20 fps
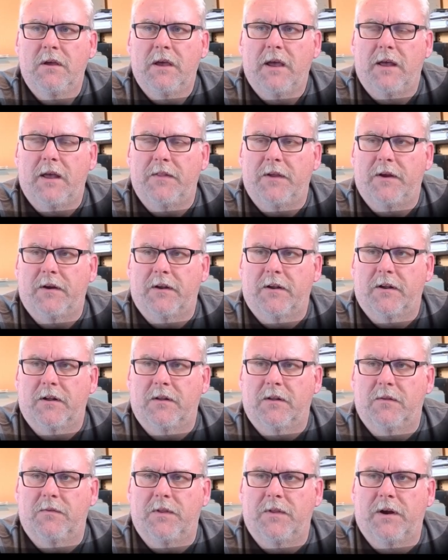And they're
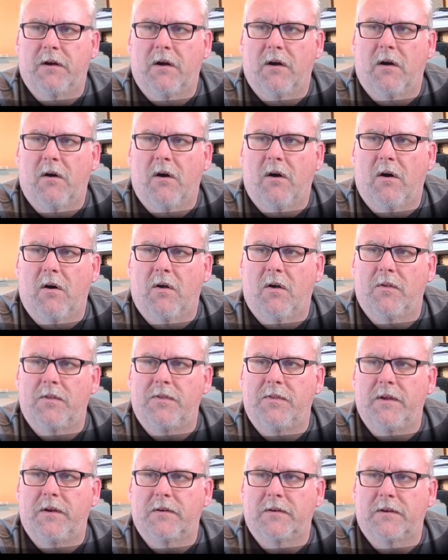gonna
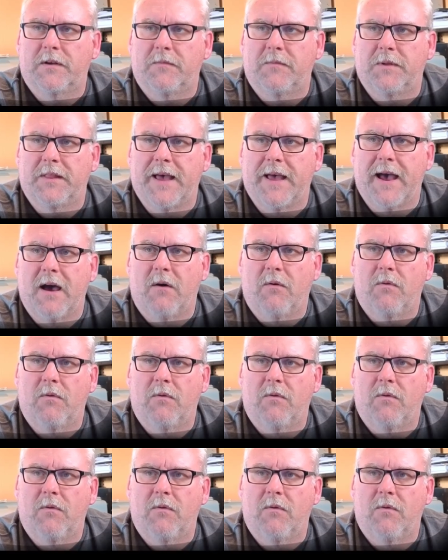be that